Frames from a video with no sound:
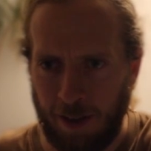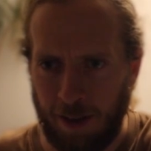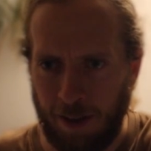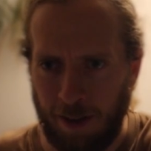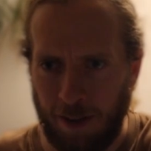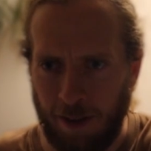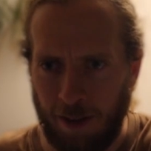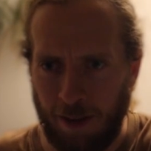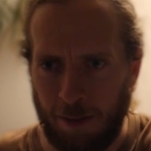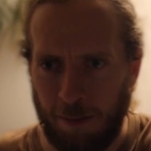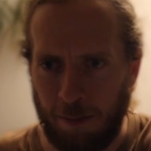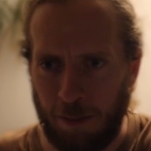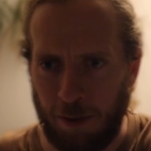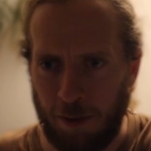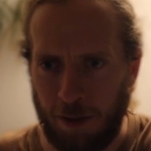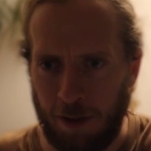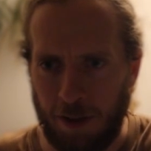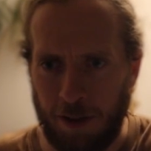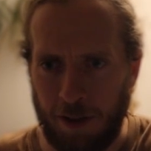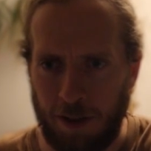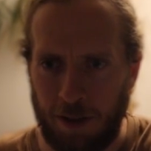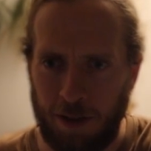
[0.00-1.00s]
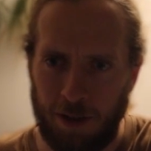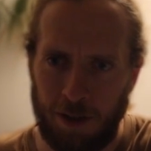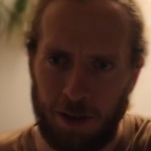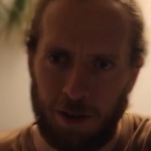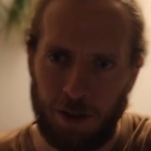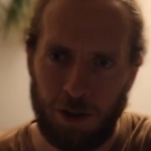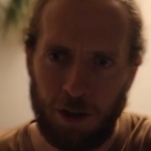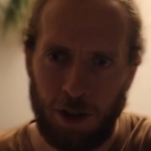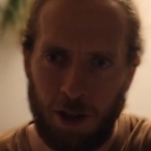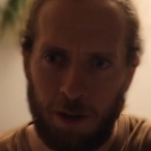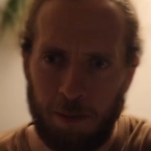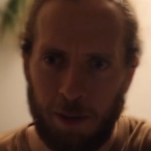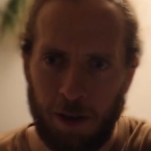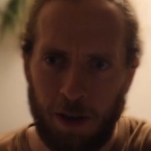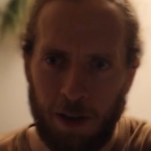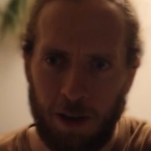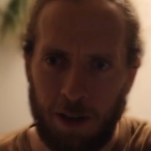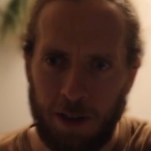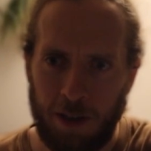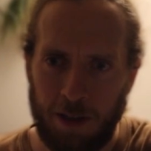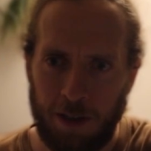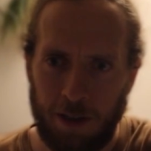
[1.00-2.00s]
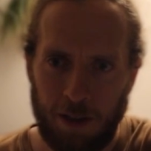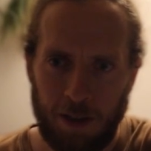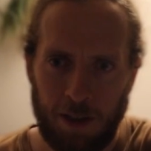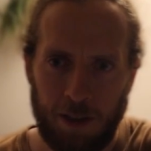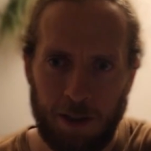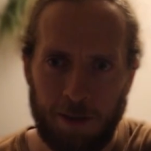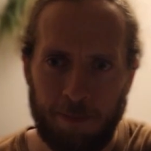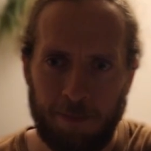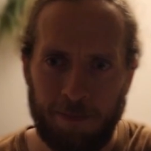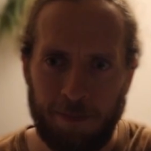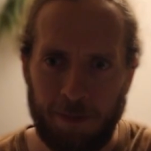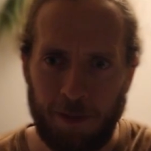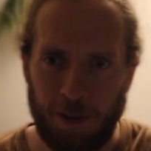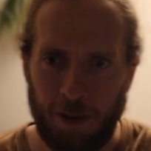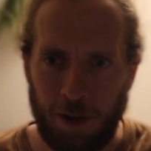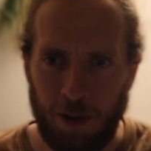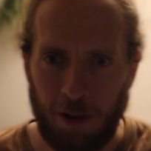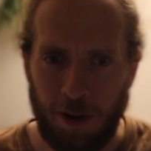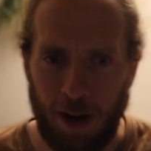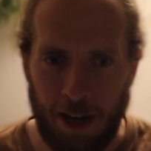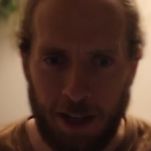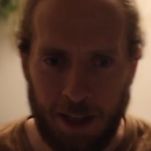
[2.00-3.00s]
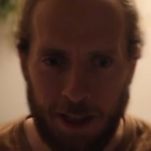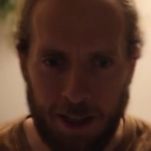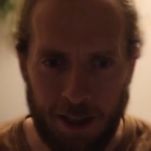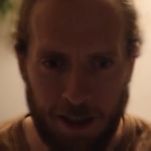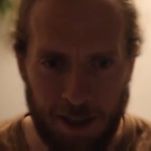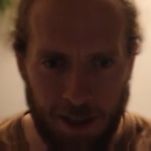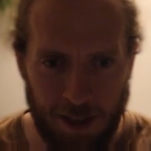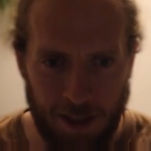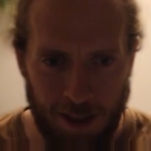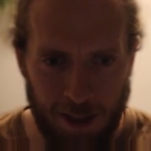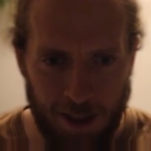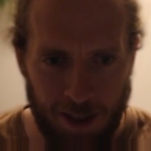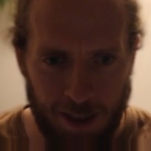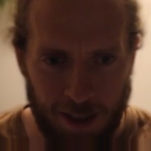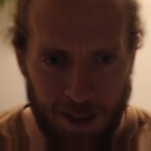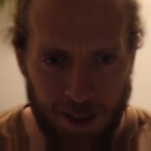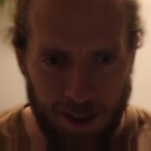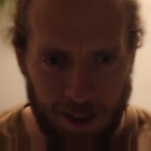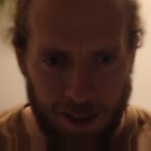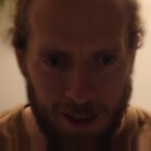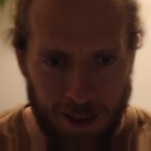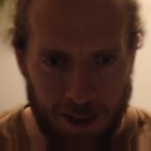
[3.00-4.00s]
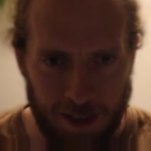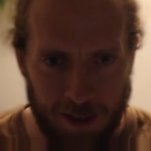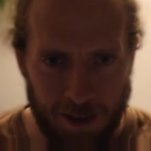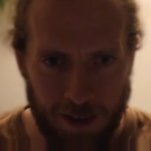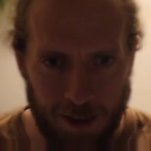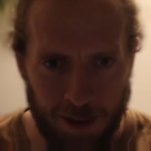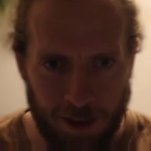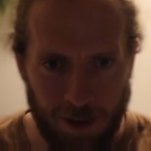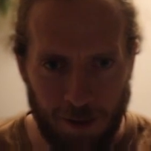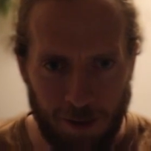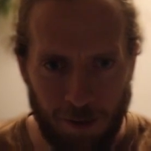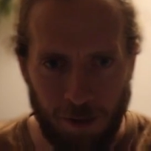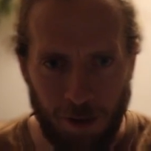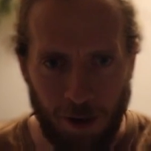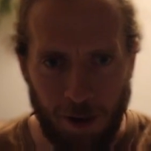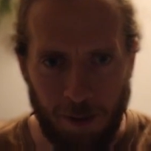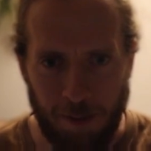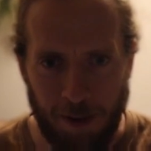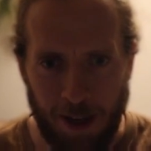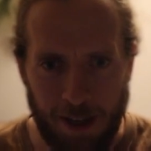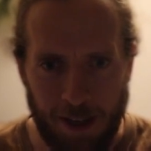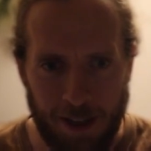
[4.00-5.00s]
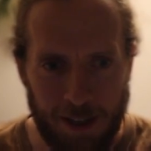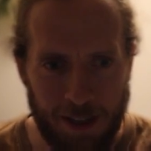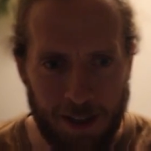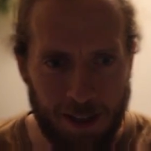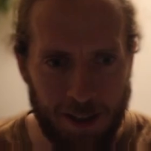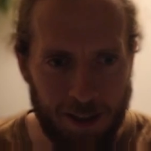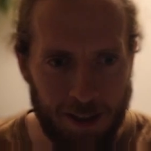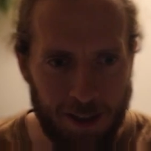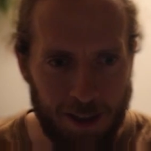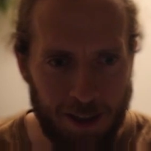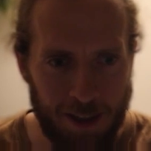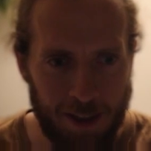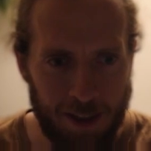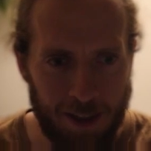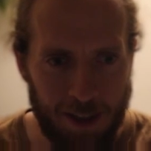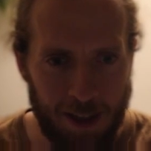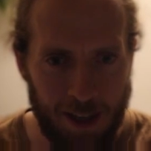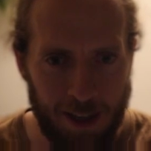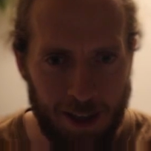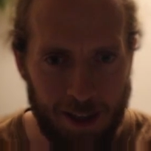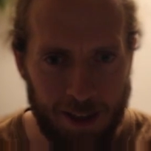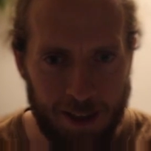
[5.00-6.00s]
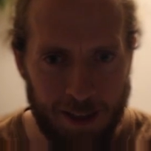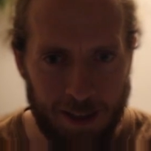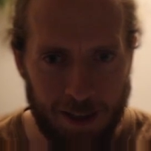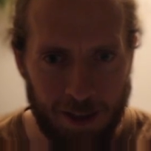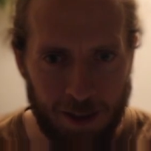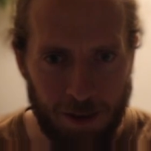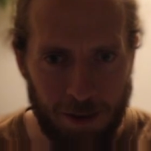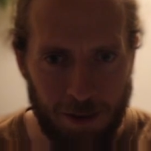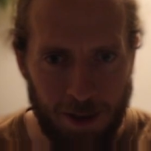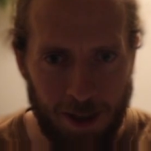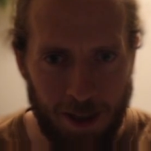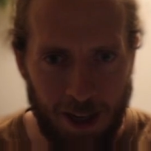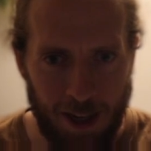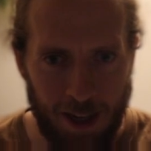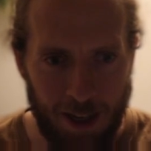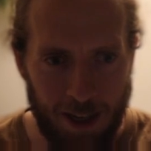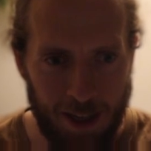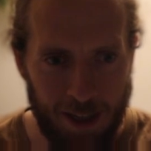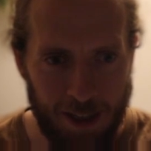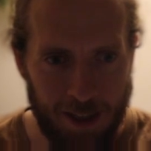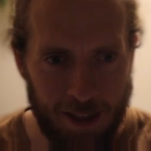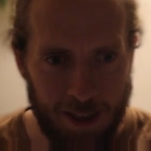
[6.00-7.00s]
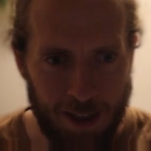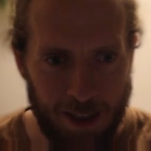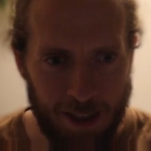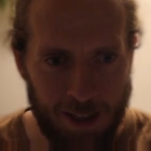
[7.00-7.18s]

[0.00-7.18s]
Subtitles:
numbers job cluster. All right, let's just confirm that, and let's create that.